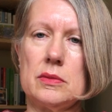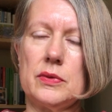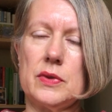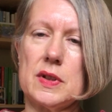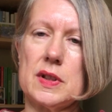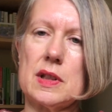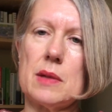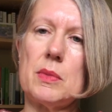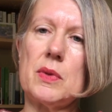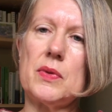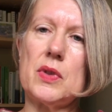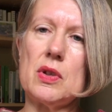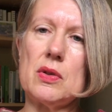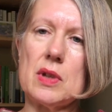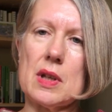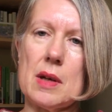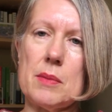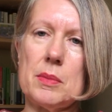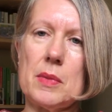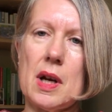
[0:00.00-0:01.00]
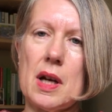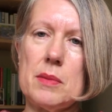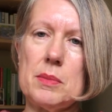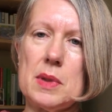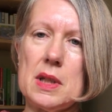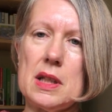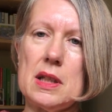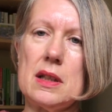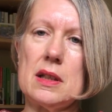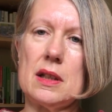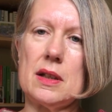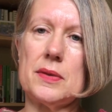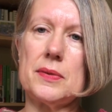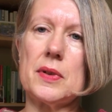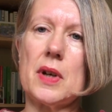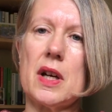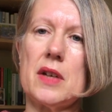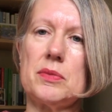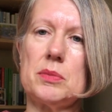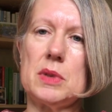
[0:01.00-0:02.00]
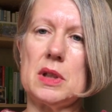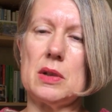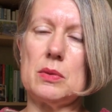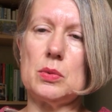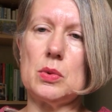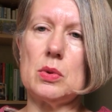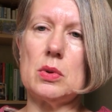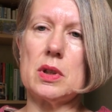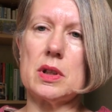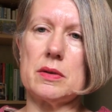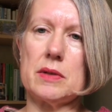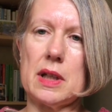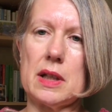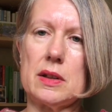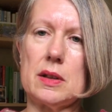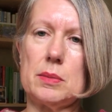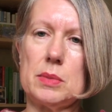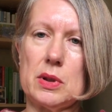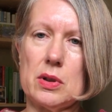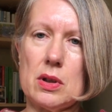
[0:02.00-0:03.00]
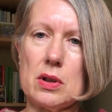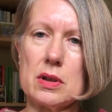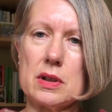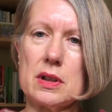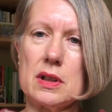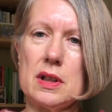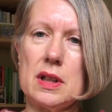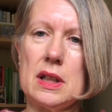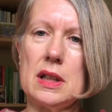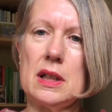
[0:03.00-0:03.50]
For some of you, that might be a 5-minute walk around the block.